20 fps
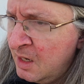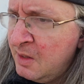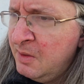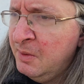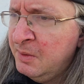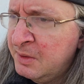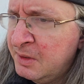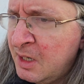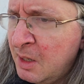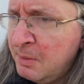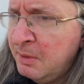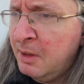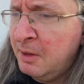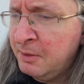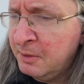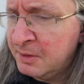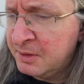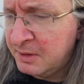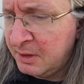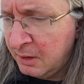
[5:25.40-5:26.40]
there's a couple of
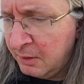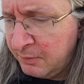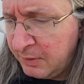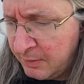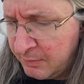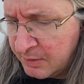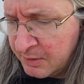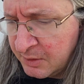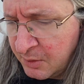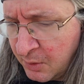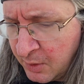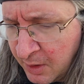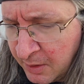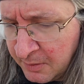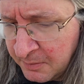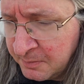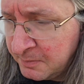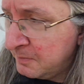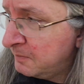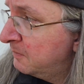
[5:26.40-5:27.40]
other subtle flavors going
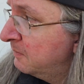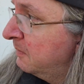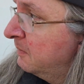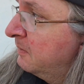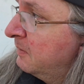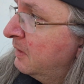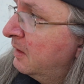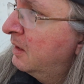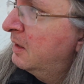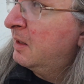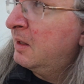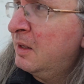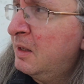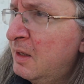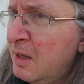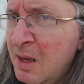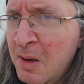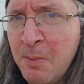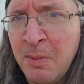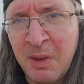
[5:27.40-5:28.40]

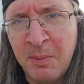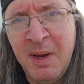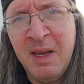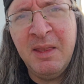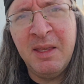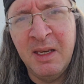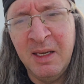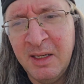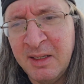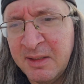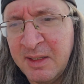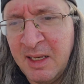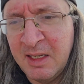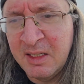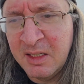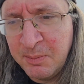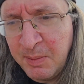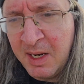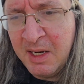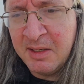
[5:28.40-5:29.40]
on, but the main thing is that
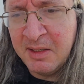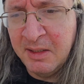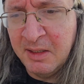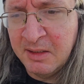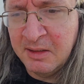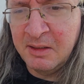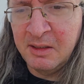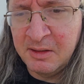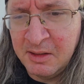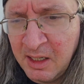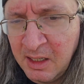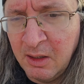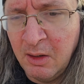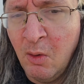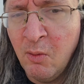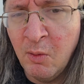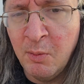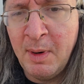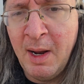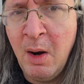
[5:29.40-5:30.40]
spiciness just kind of
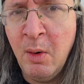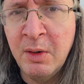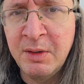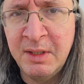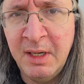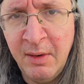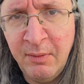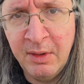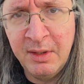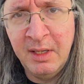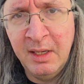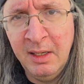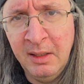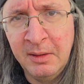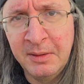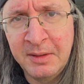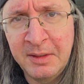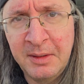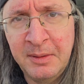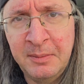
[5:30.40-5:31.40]
overpowers everything
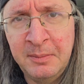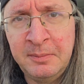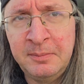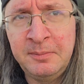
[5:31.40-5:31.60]
else.